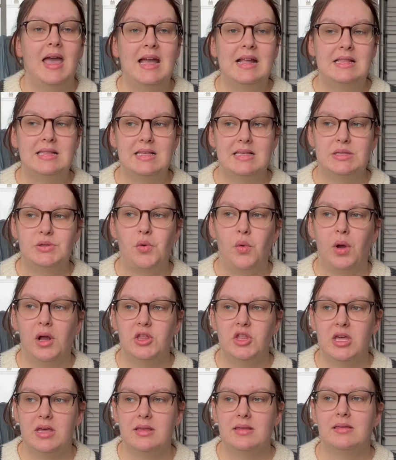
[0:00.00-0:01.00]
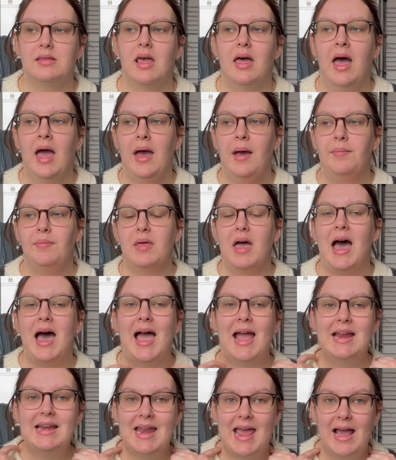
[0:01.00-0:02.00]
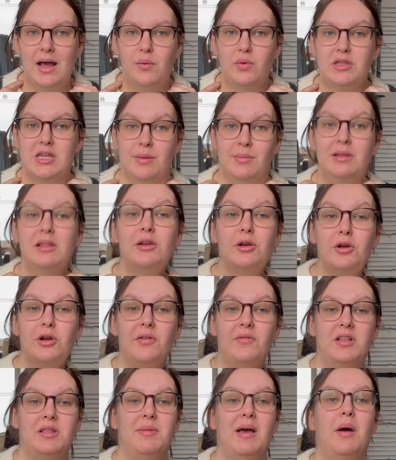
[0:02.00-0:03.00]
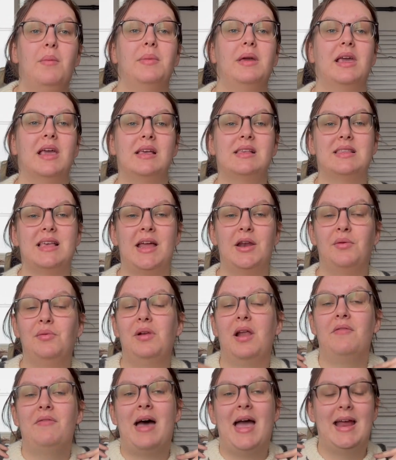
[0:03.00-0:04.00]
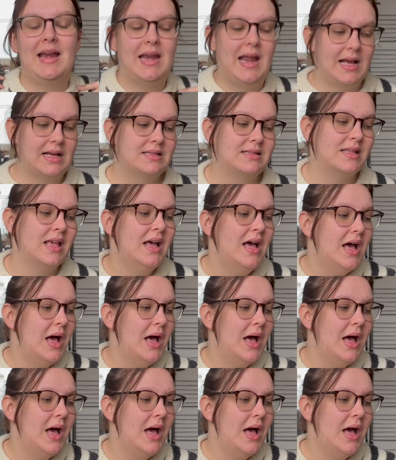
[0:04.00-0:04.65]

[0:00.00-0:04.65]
It's this gorgeous high neck, which I'm a little nervous about because I don't love high necks,